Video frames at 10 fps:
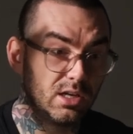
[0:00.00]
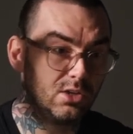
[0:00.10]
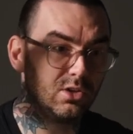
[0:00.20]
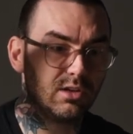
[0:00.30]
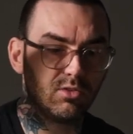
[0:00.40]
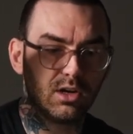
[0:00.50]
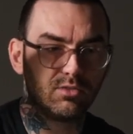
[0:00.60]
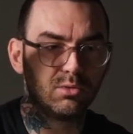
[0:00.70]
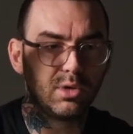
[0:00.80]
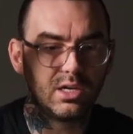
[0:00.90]
and you never have
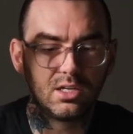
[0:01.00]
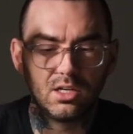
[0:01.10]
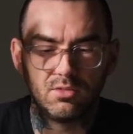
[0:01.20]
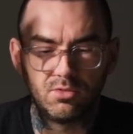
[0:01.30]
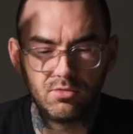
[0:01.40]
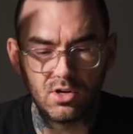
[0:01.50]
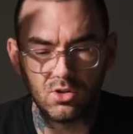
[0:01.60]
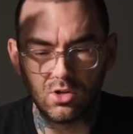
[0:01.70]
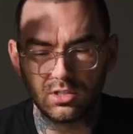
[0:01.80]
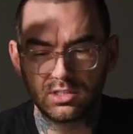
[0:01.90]
to buy it again for a very long